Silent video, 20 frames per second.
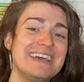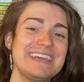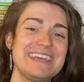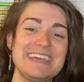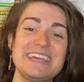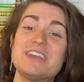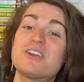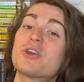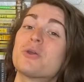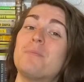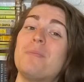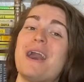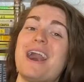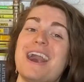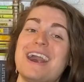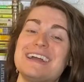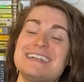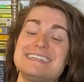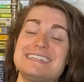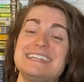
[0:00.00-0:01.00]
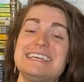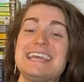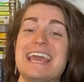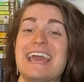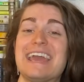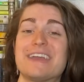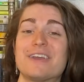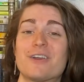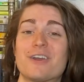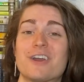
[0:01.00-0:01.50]
hear behind the
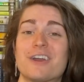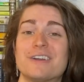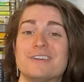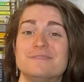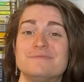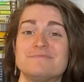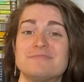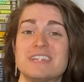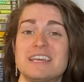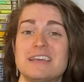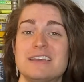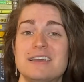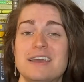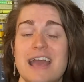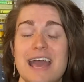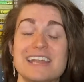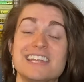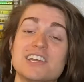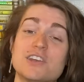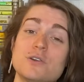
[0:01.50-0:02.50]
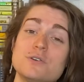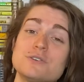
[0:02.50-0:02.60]
anger. And it